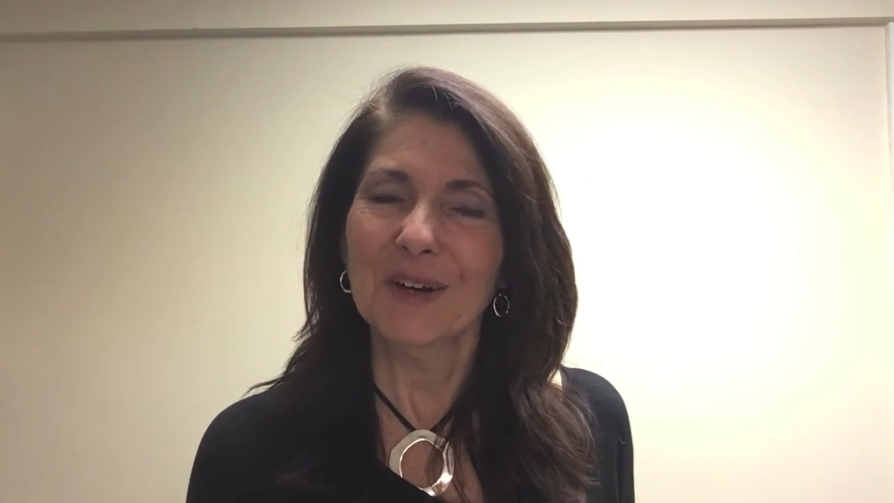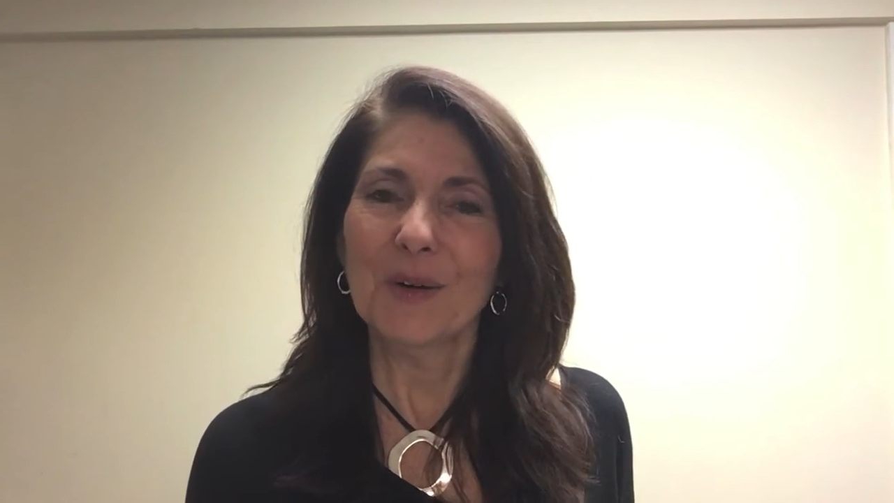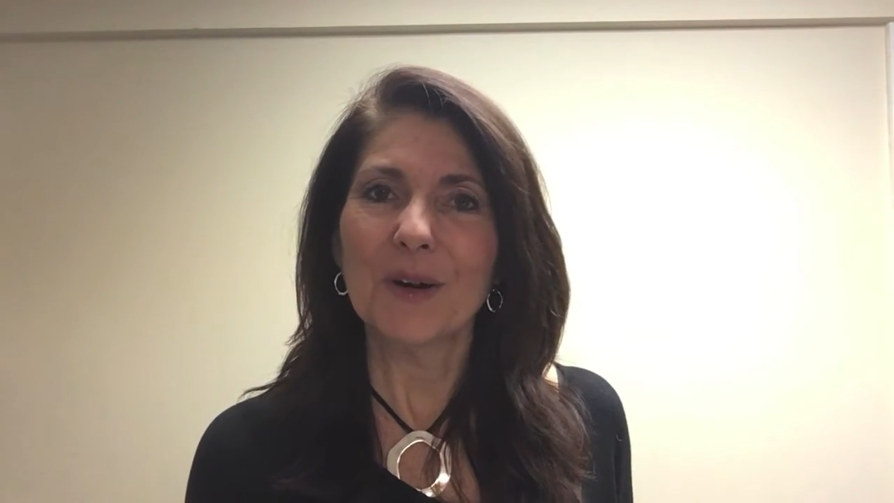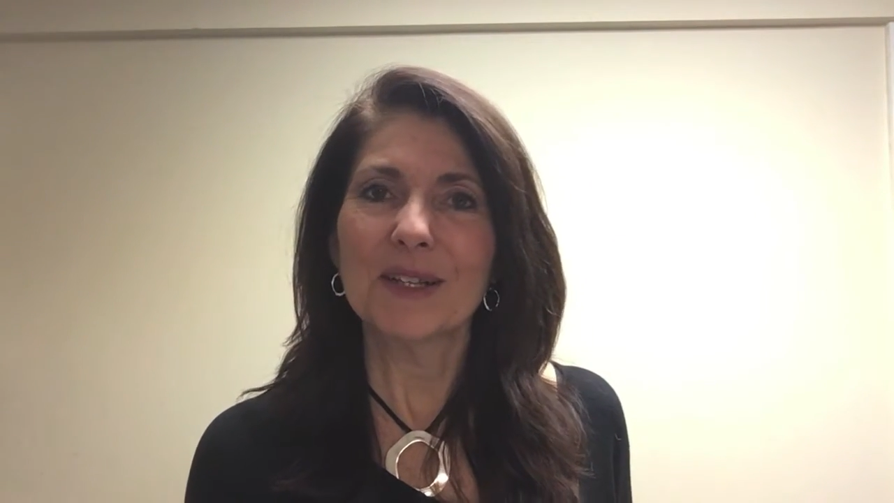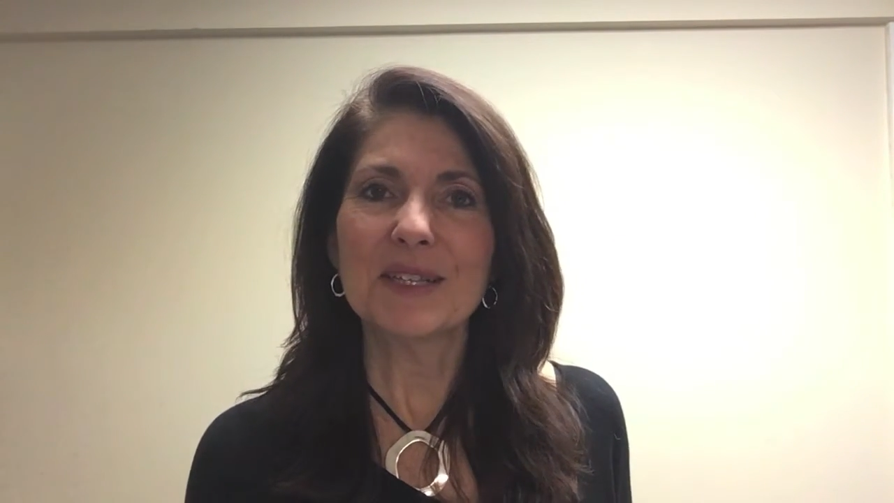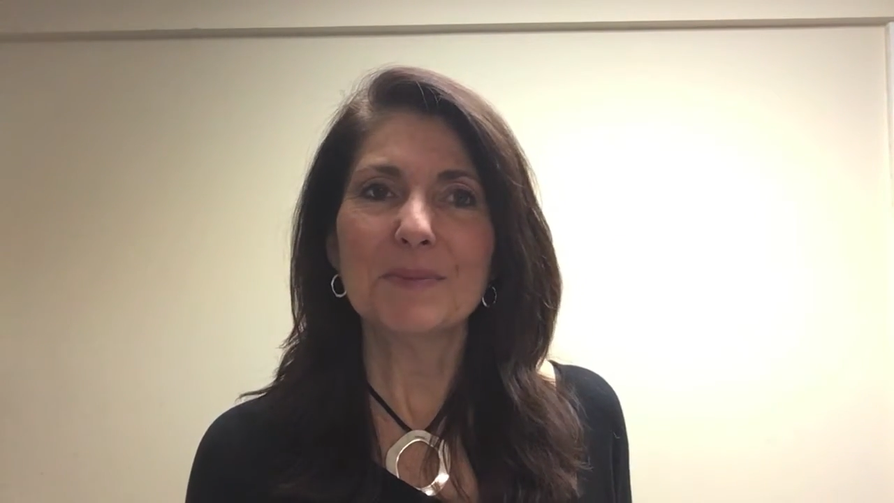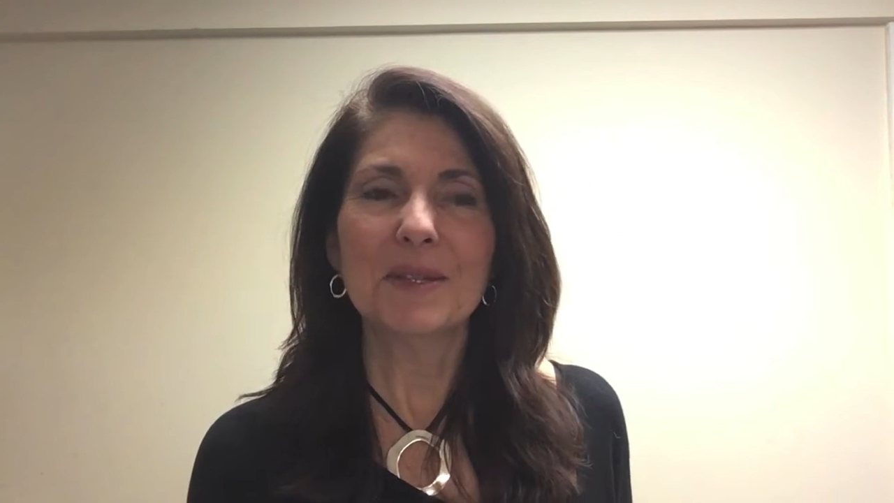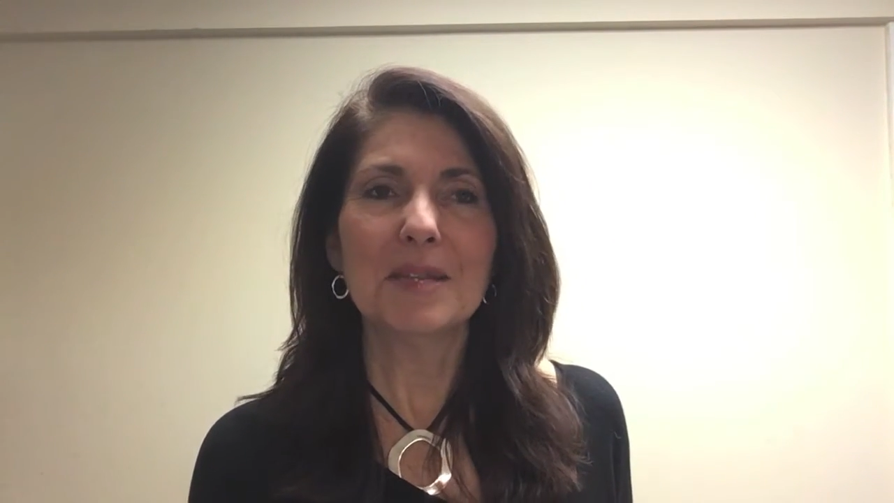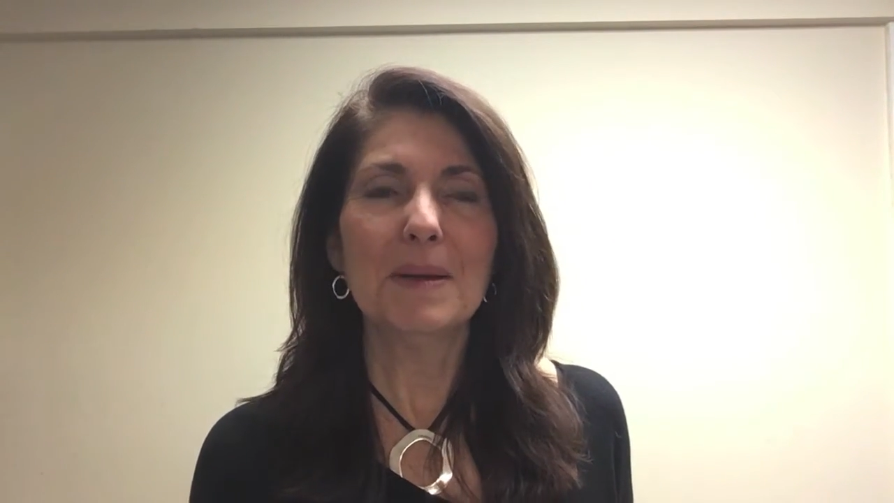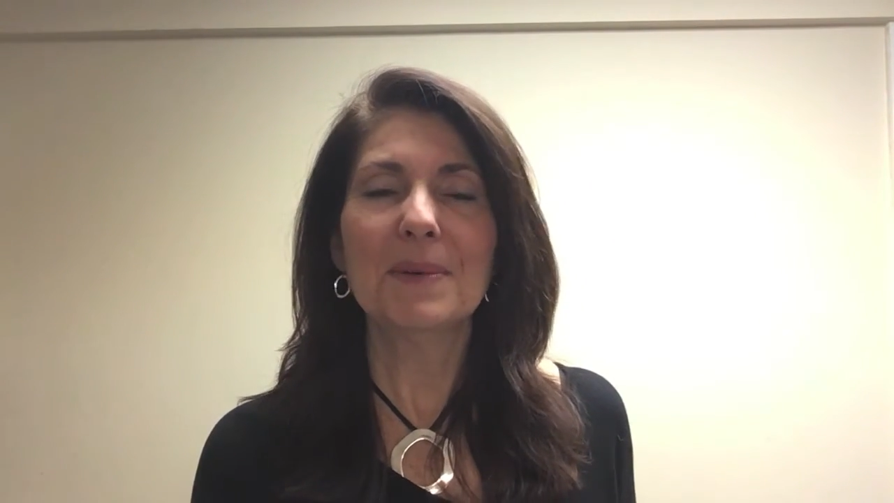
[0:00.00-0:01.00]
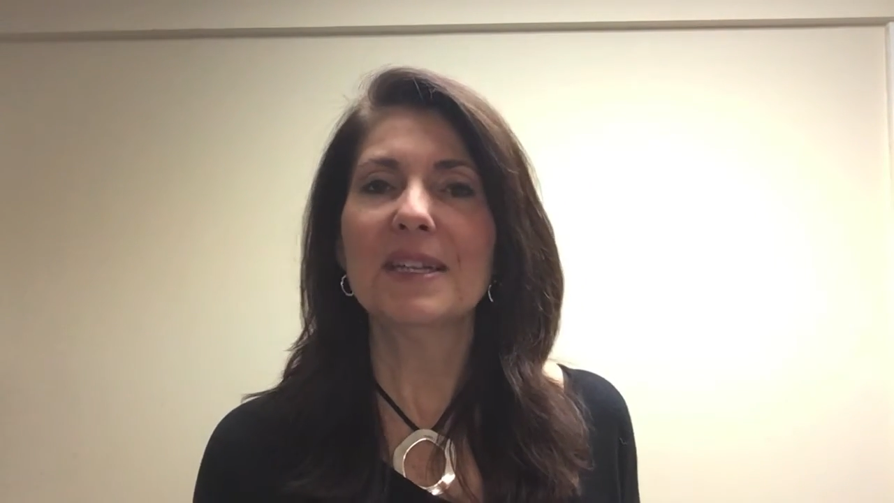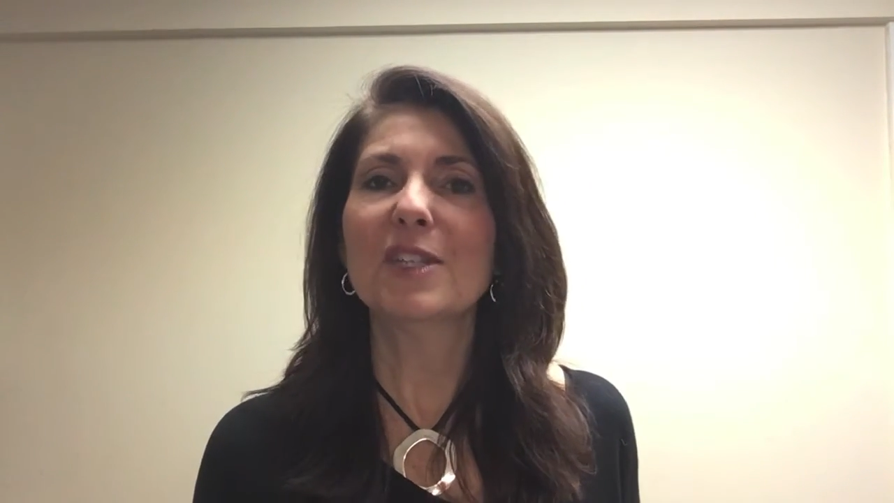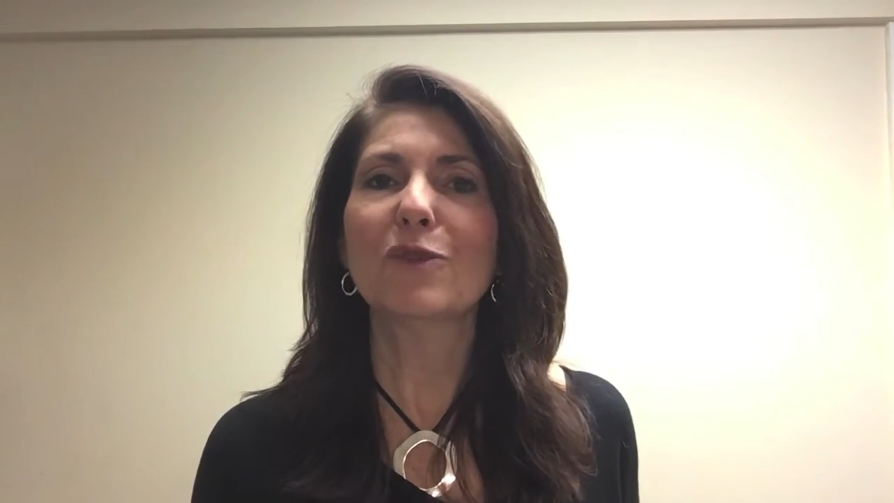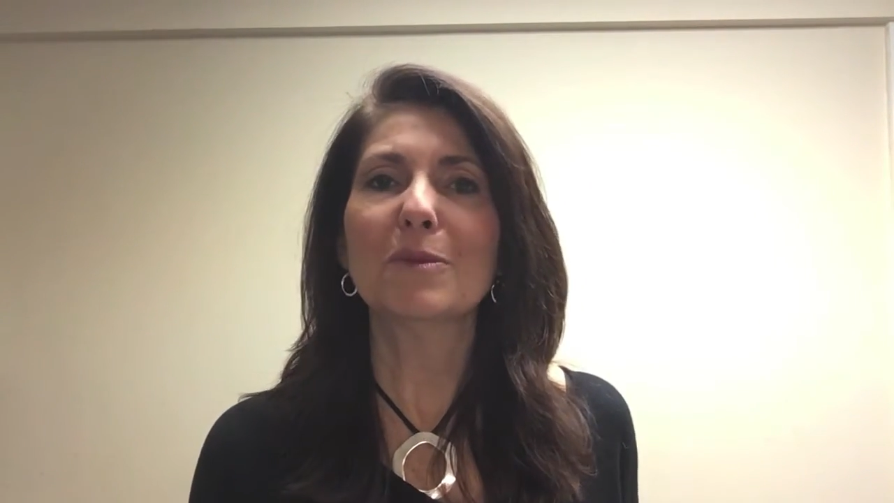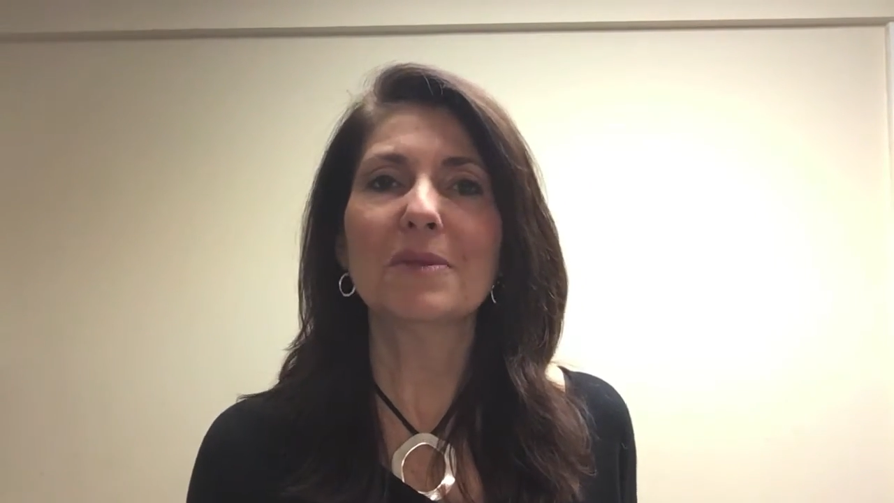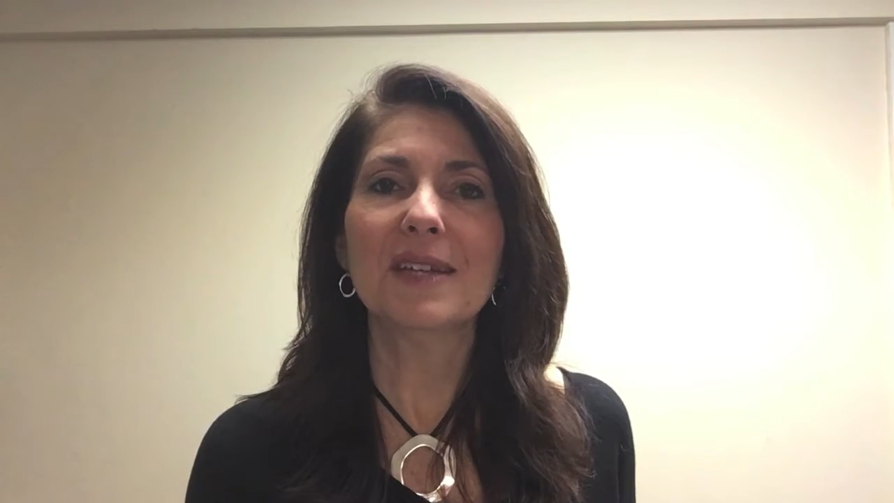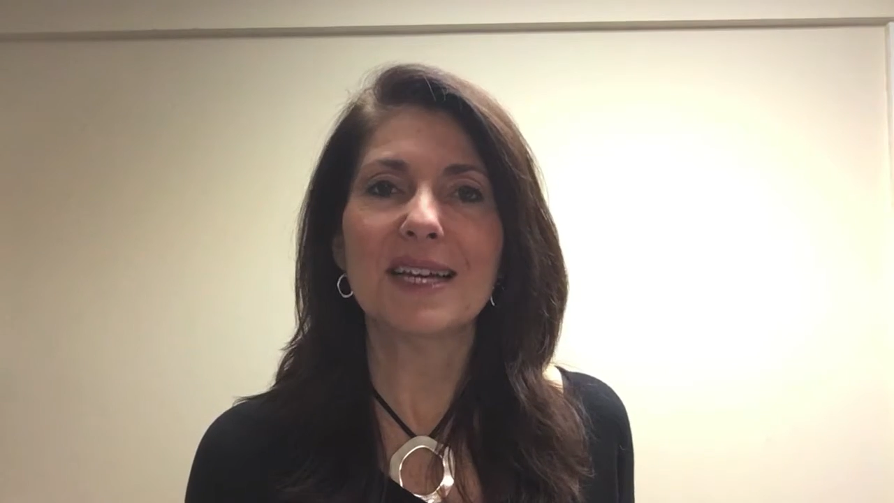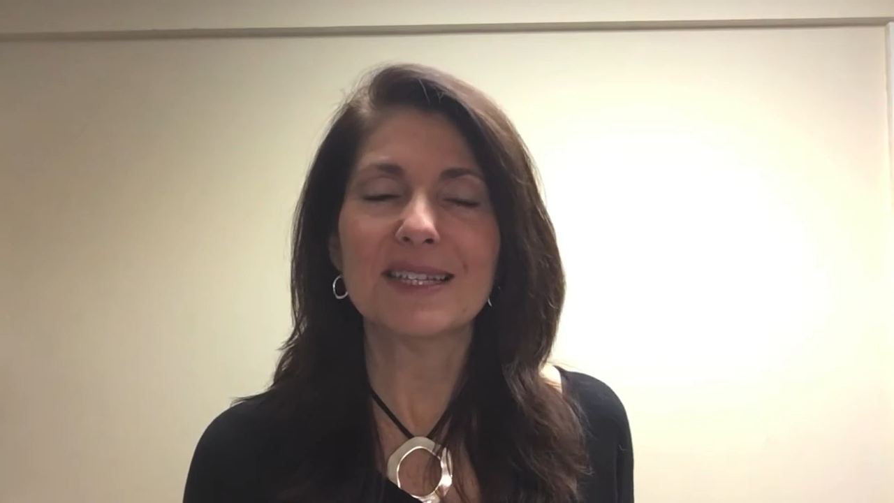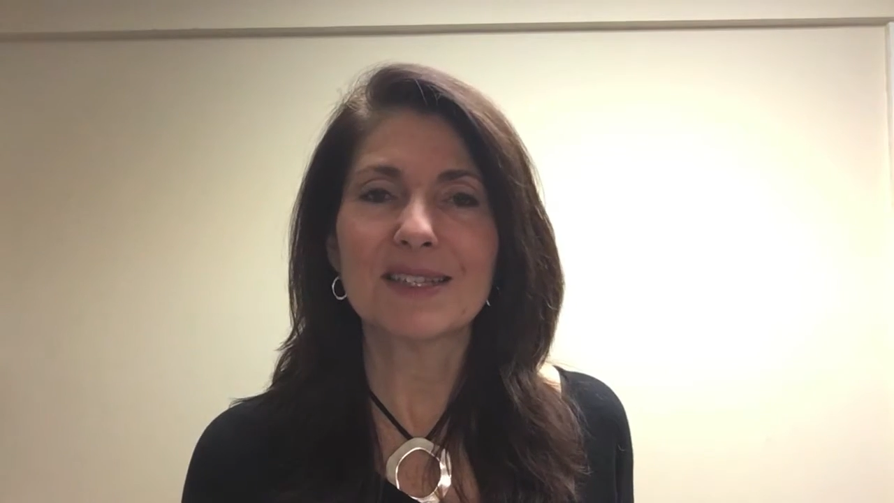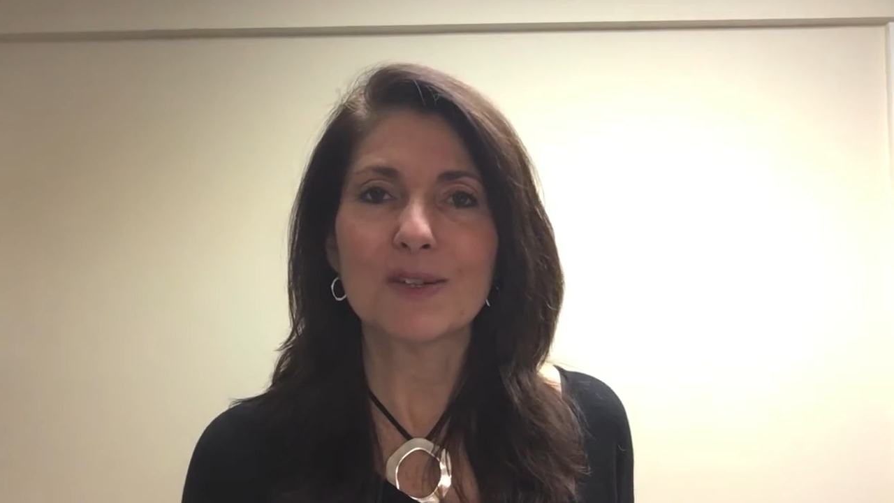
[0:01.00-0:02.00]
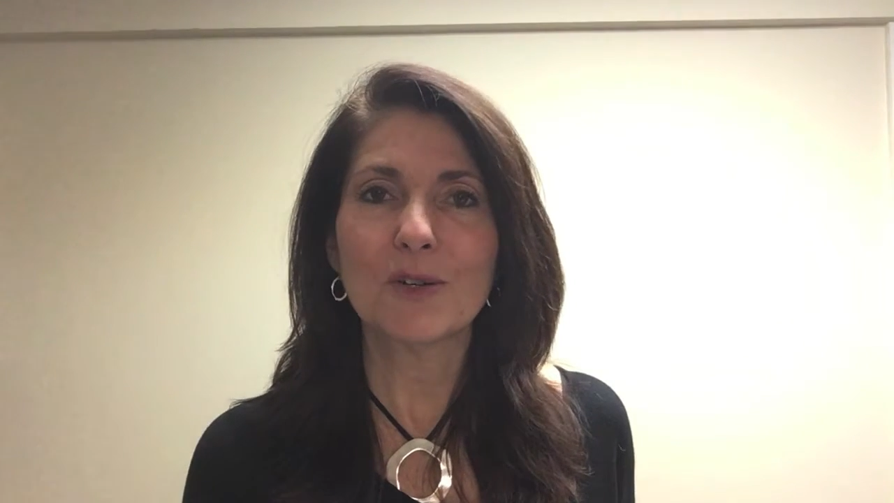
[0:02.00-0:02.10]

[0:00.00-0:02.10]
Or let's put them up in a different place.